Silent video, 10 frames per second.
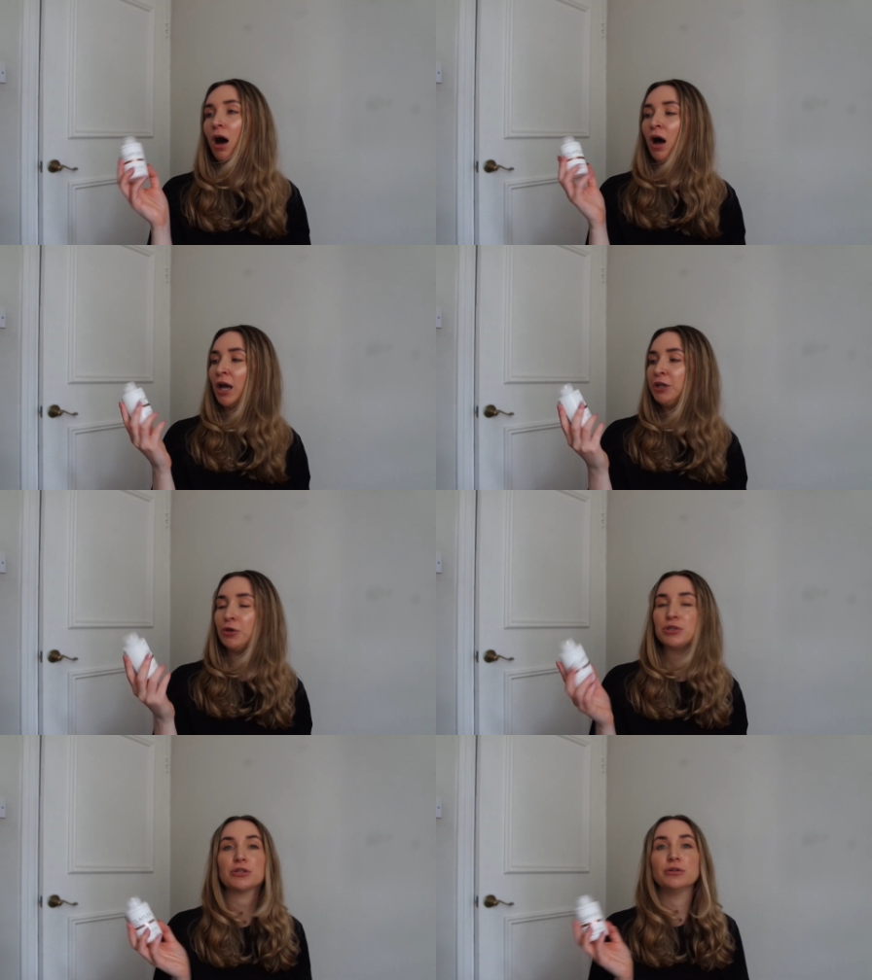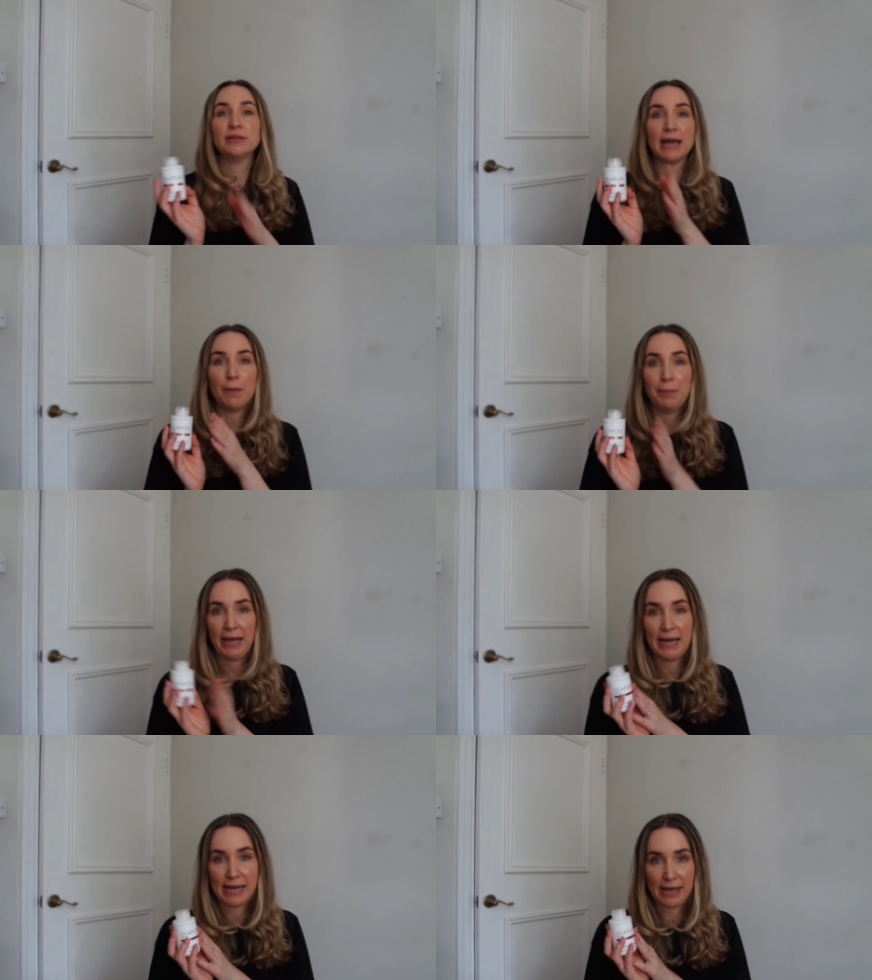I use it on damp
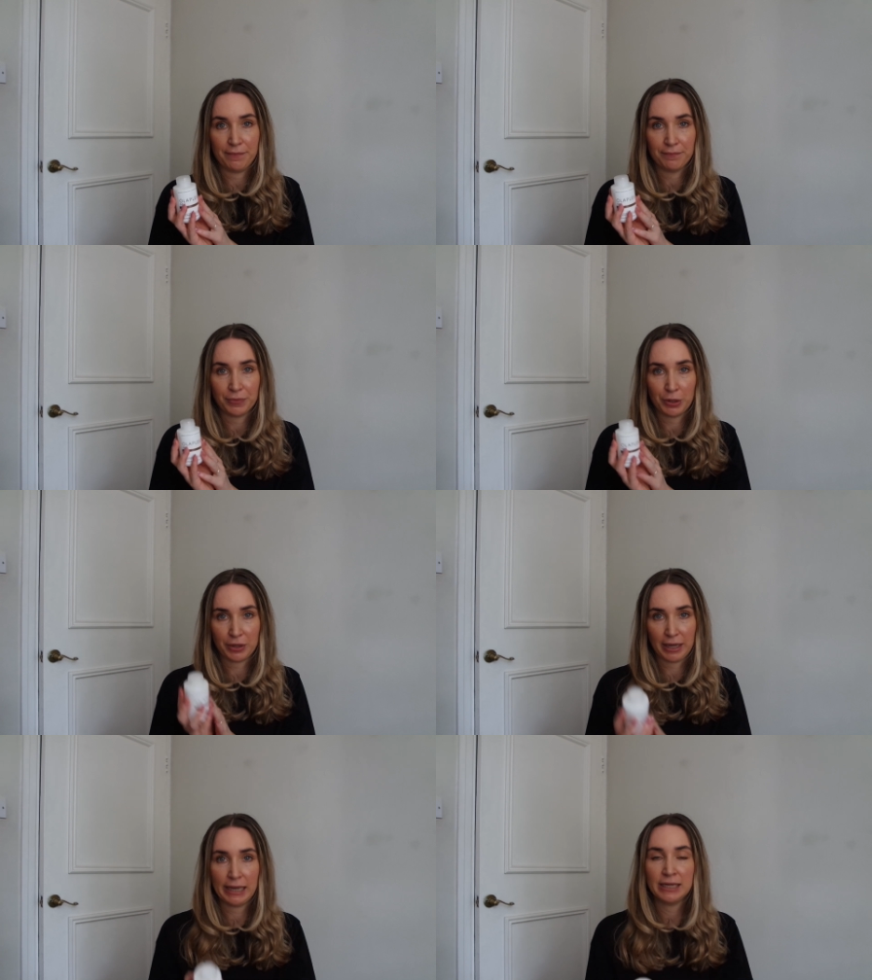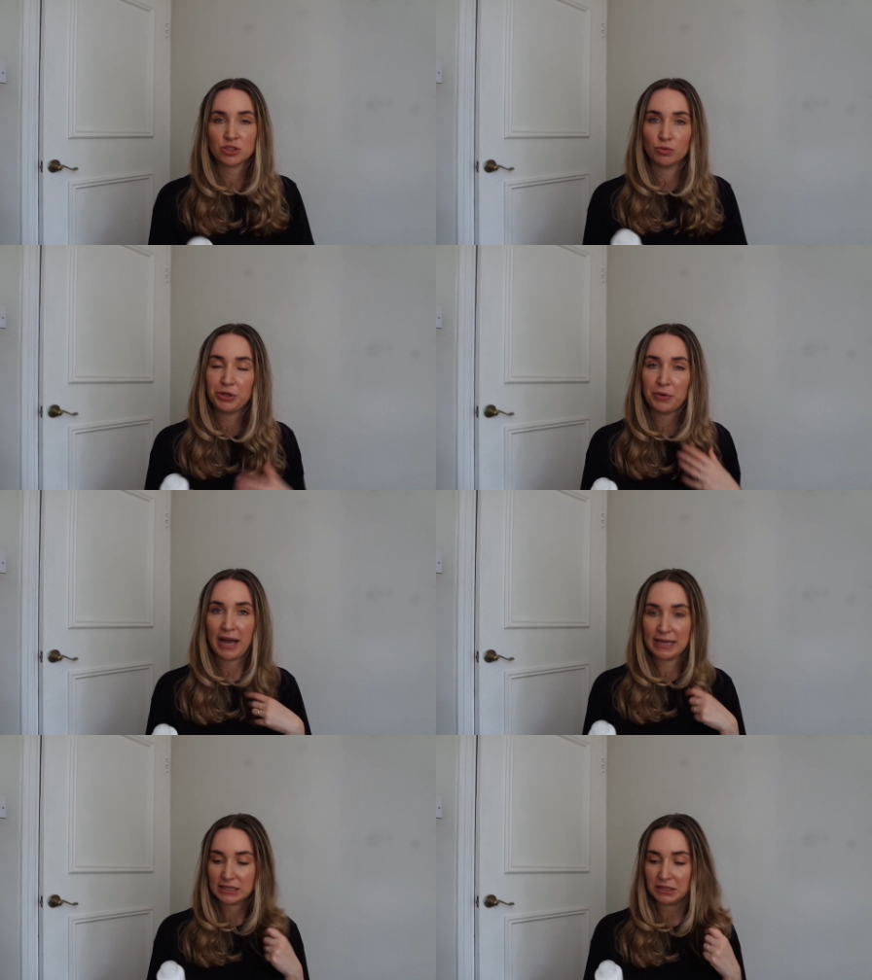hair, okay? So when your
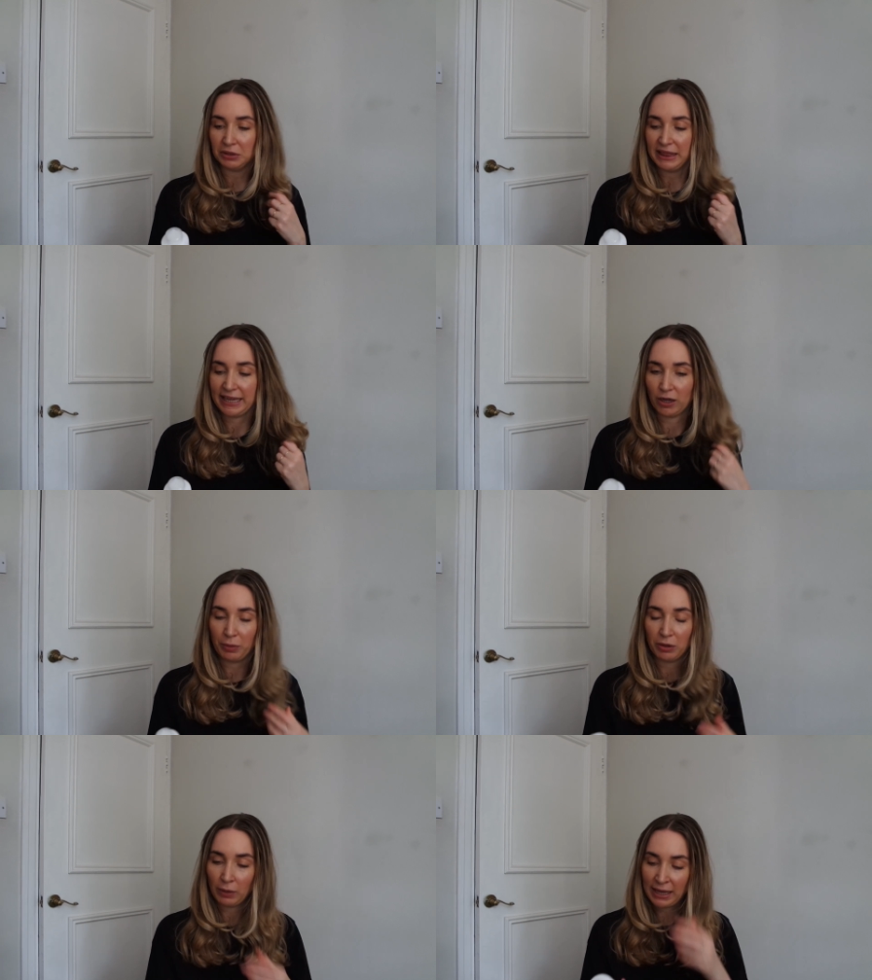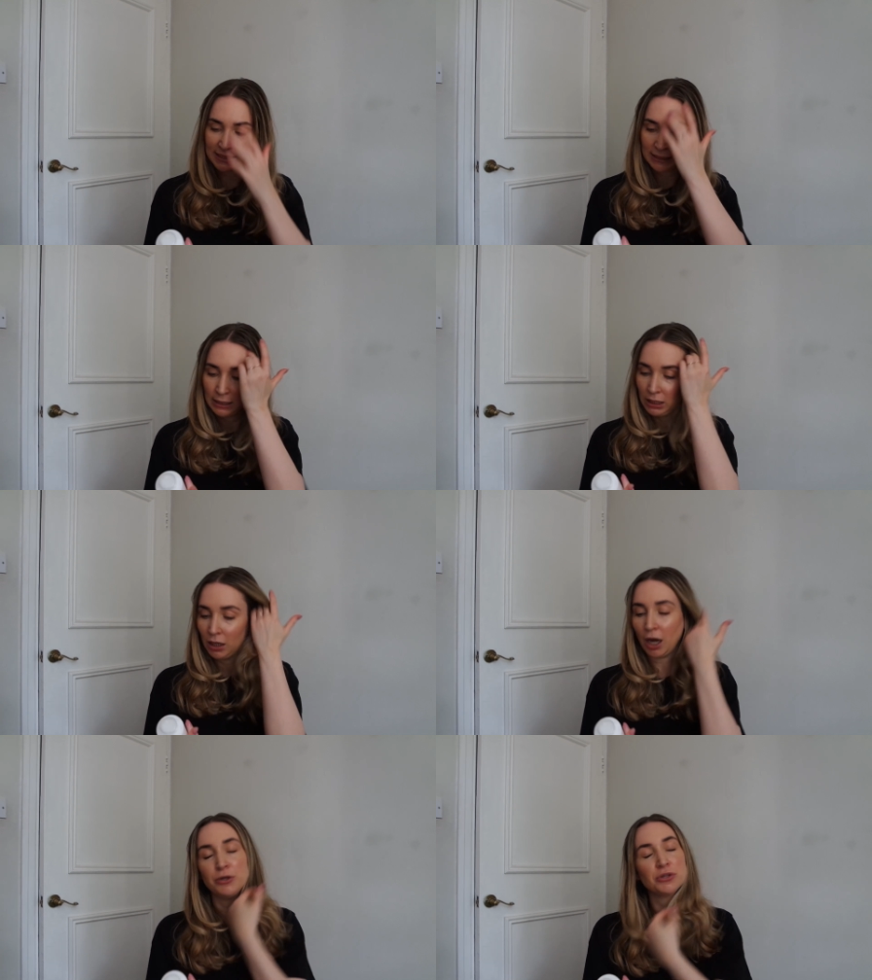hair is still a little bit wet,
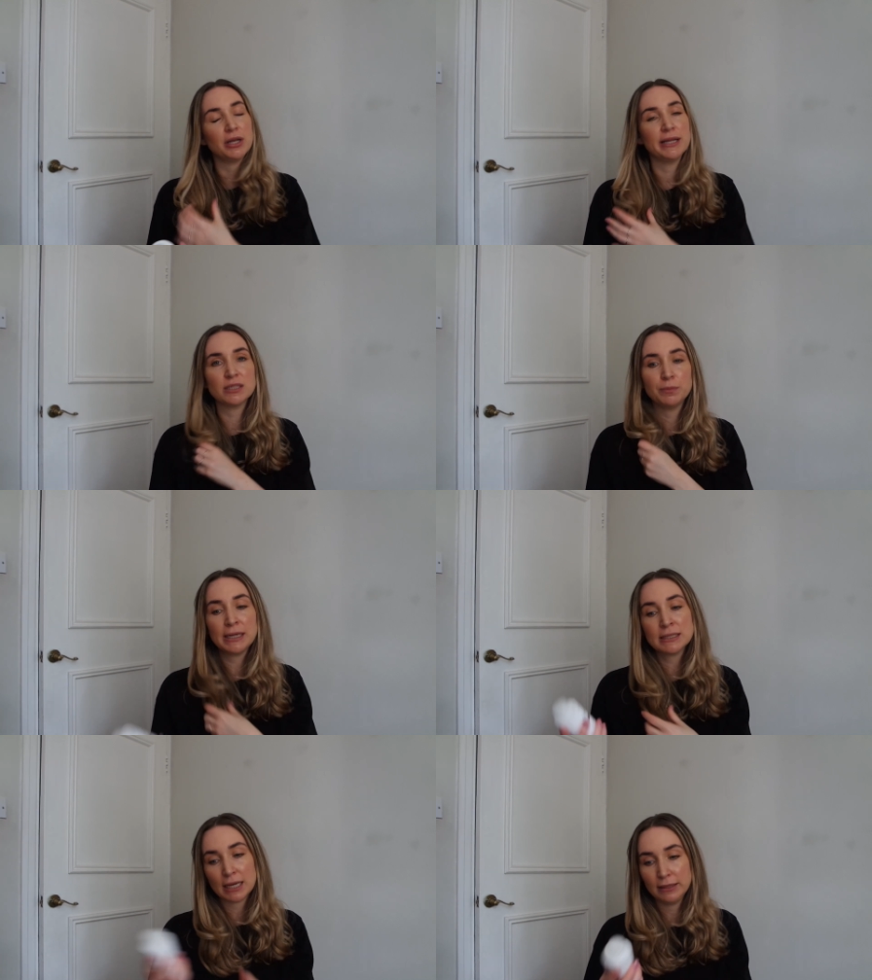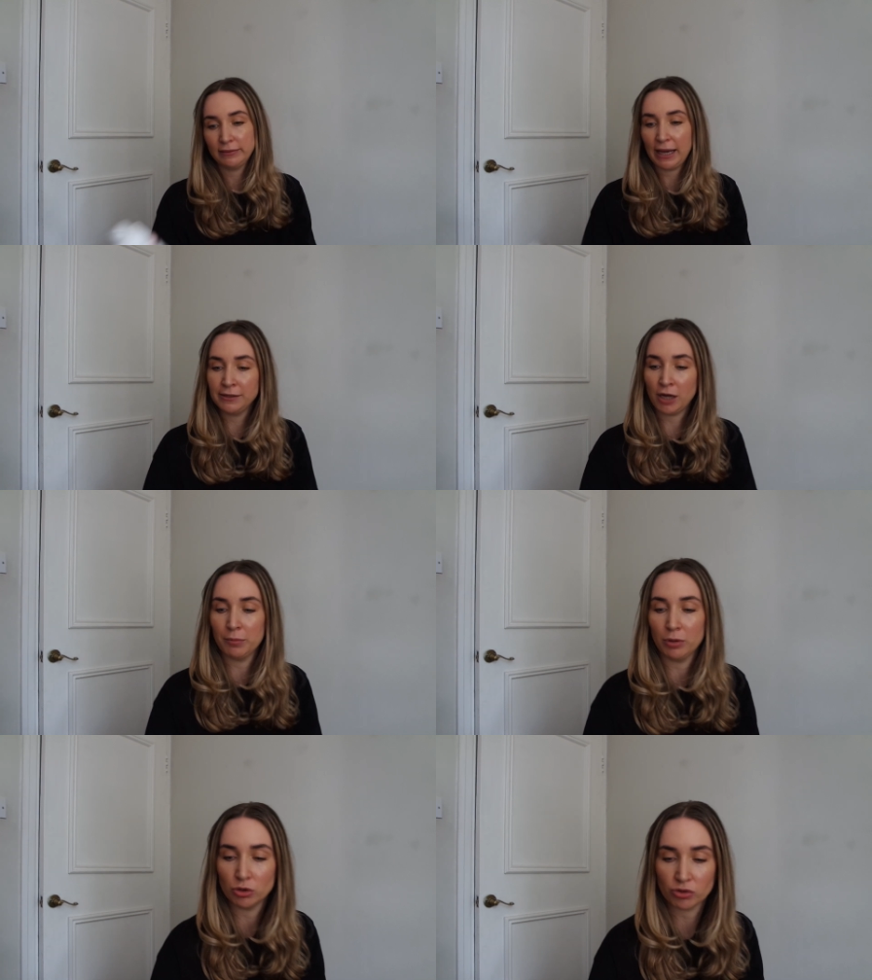I use a little bit and then
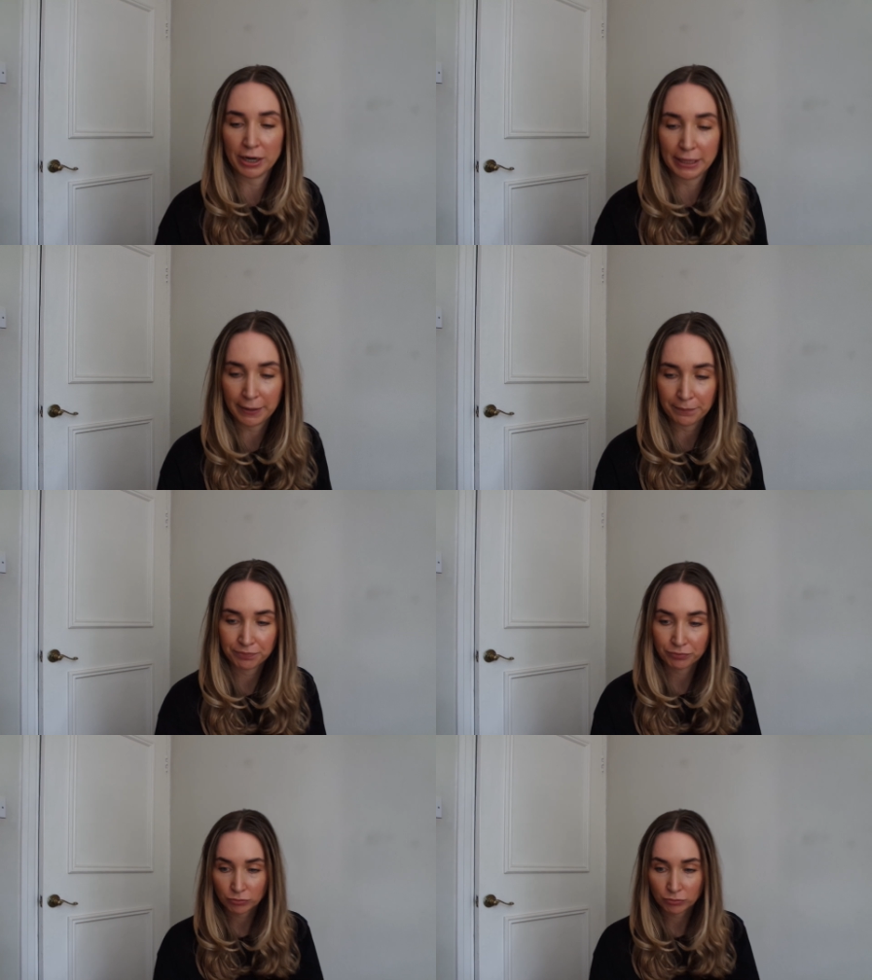I blow dry it.